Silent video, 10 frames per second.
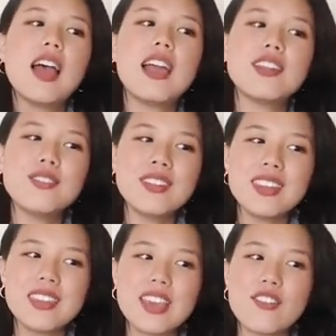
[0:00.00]
I didn't
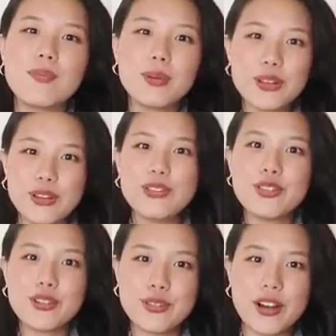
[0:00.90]
really think of blue
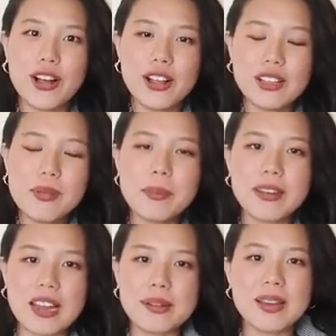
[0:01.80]
for fall,
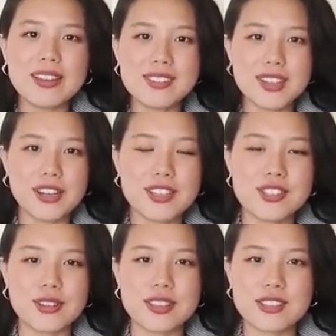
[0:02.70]
but now I'm kind of starting
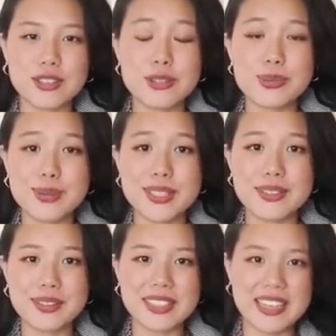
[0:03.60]
to because it looks
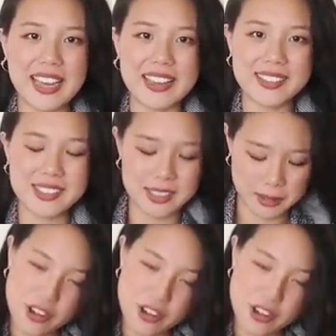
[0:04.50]
really, really nice.